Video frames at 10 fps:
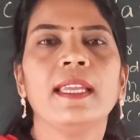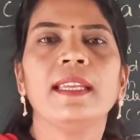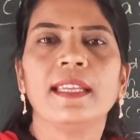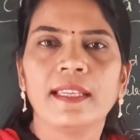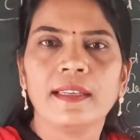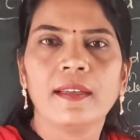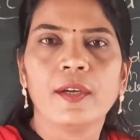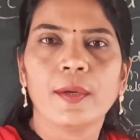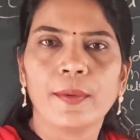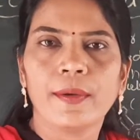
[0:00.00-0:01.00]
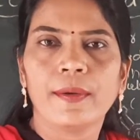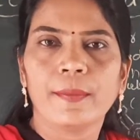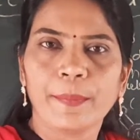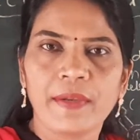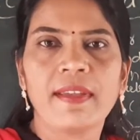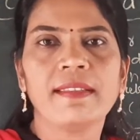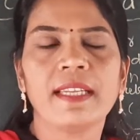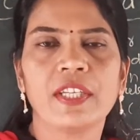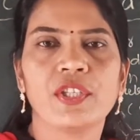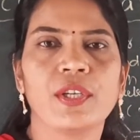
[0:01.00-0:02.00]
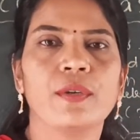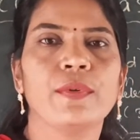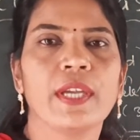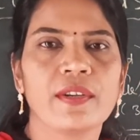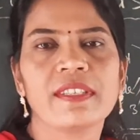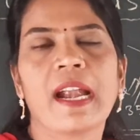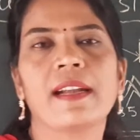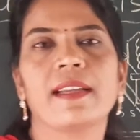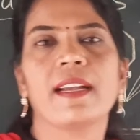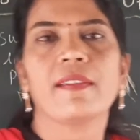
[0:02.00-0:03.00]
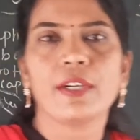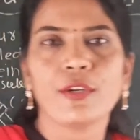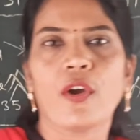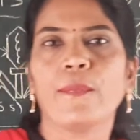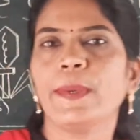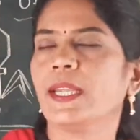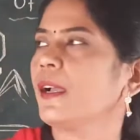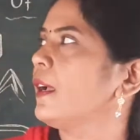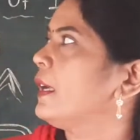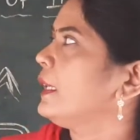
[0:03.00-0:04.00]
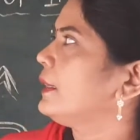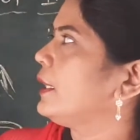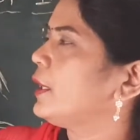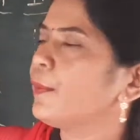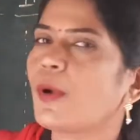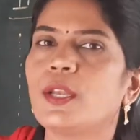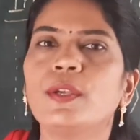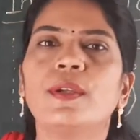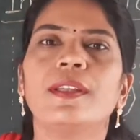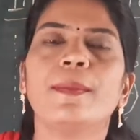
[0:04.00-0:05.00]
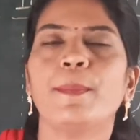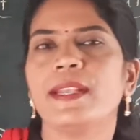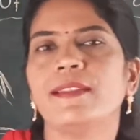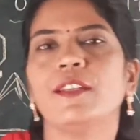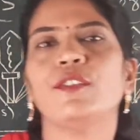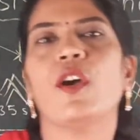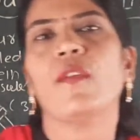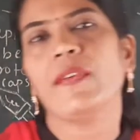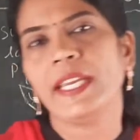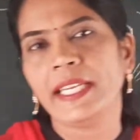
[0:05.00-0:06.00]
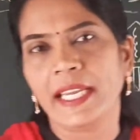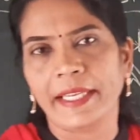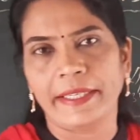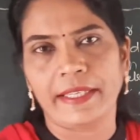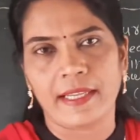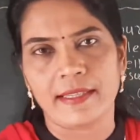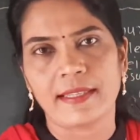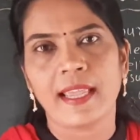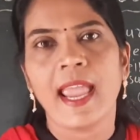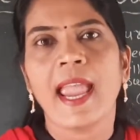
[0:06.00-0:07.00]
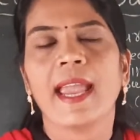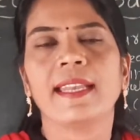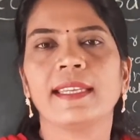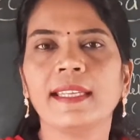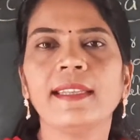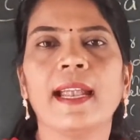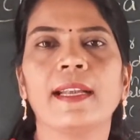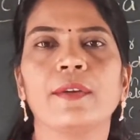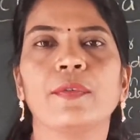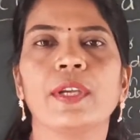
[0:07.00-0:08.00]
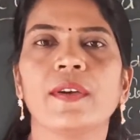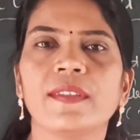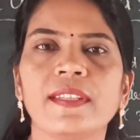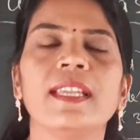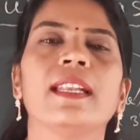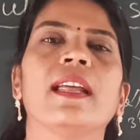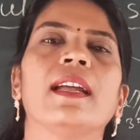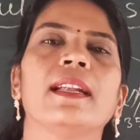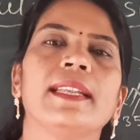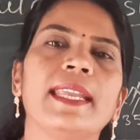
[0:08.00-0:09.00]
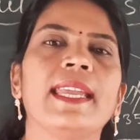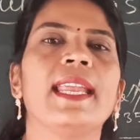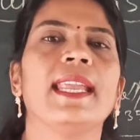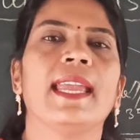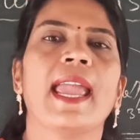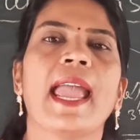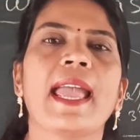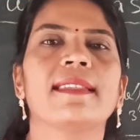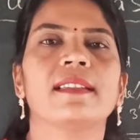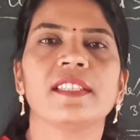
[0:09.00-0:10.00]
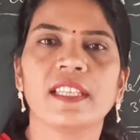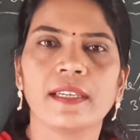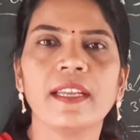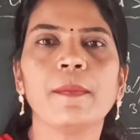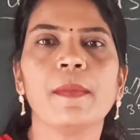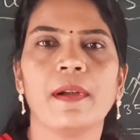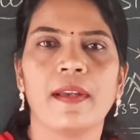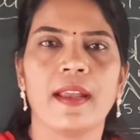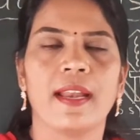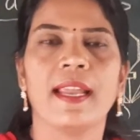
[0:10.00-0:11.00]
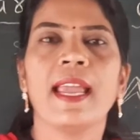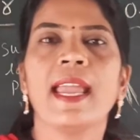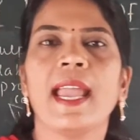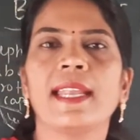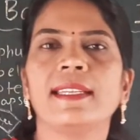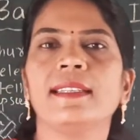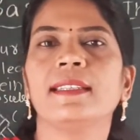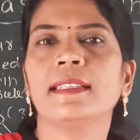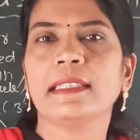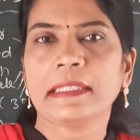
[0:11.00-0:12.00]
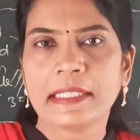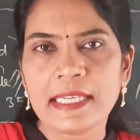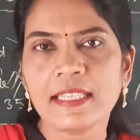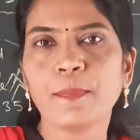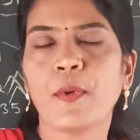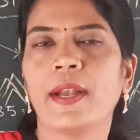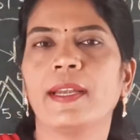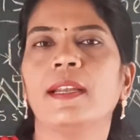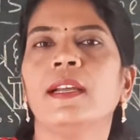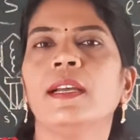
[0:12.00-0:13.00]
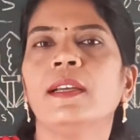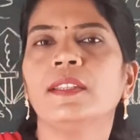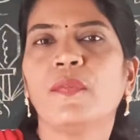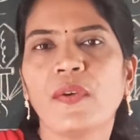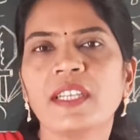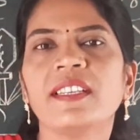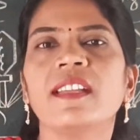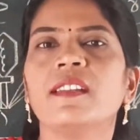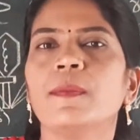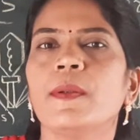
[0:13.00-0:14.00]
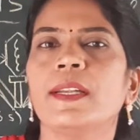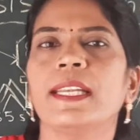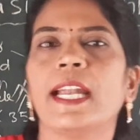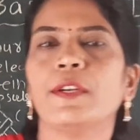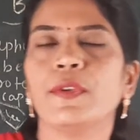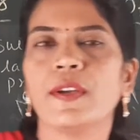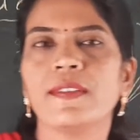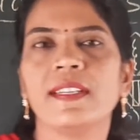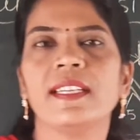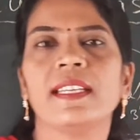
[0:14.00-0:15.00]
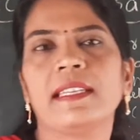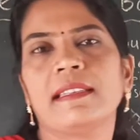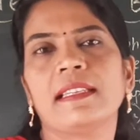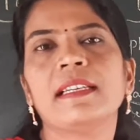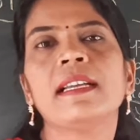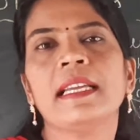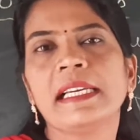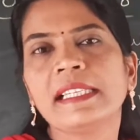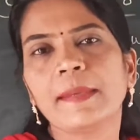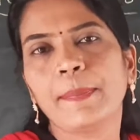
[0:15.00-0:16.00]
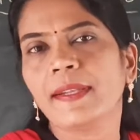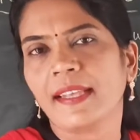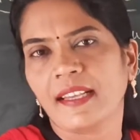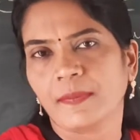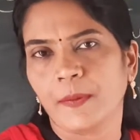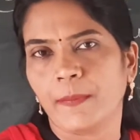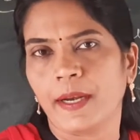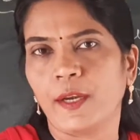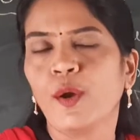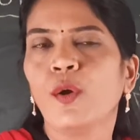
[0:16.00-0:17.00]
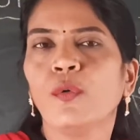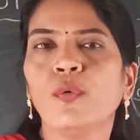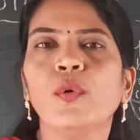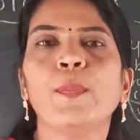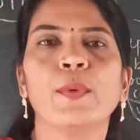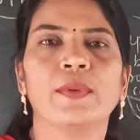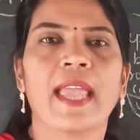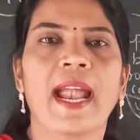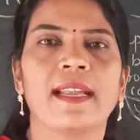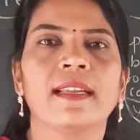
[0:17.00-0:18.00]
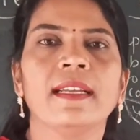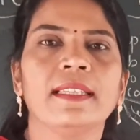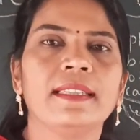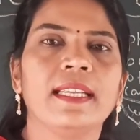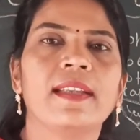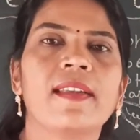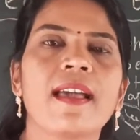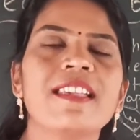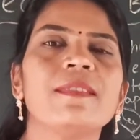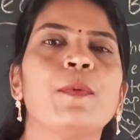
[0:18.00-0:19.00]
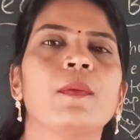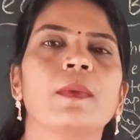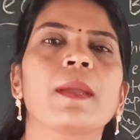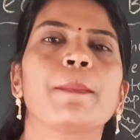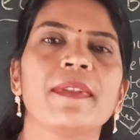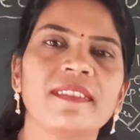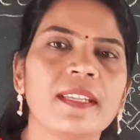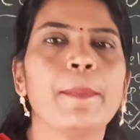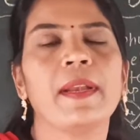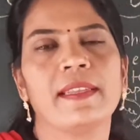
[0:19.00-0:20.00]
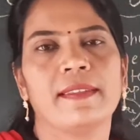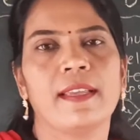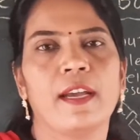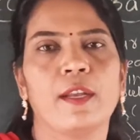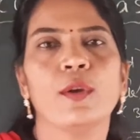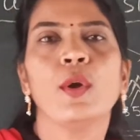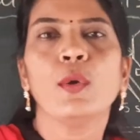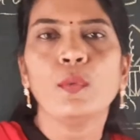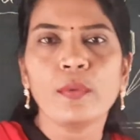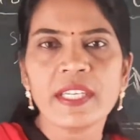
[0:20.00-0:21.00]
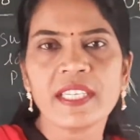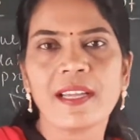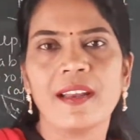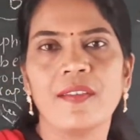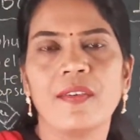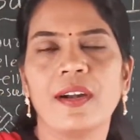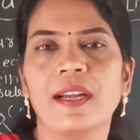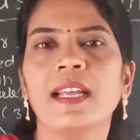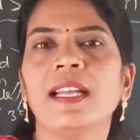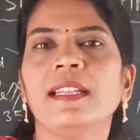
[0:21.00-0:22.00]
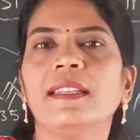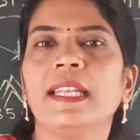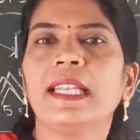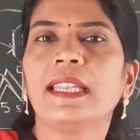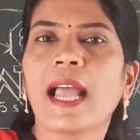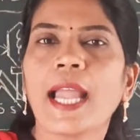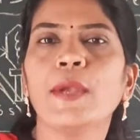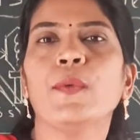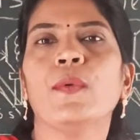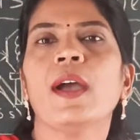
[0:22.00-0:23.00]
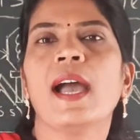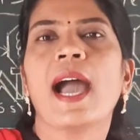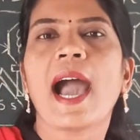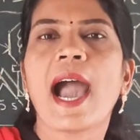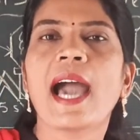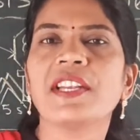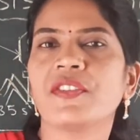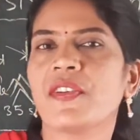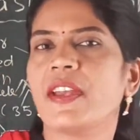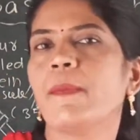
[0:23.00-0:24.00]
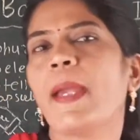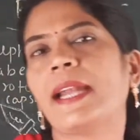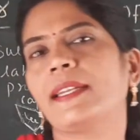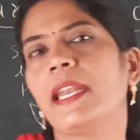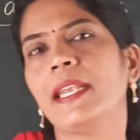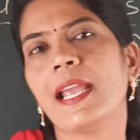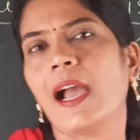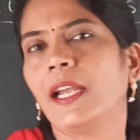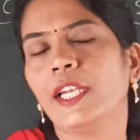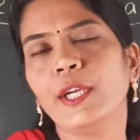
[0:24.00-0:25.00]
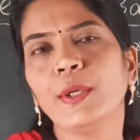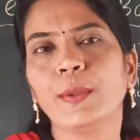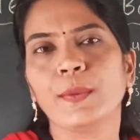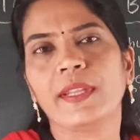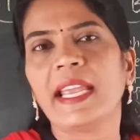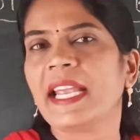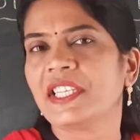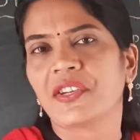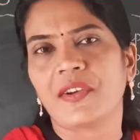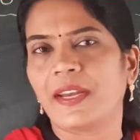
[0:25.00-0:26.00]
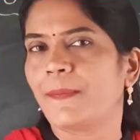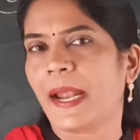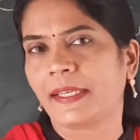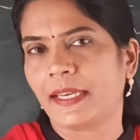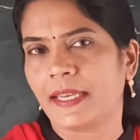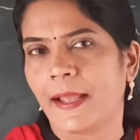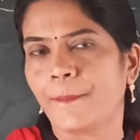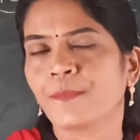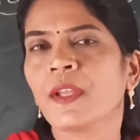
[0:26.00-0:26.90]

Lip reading: In previous lecture we have started our topic, the molecular basis of inheritance, and in that we have seen DNA as a genetic material, and in this point the first experiment that we have seen is the Griffith experiment, who proved that the transforming principle is there which convert the live R strain bacteria into the S strain bacteria.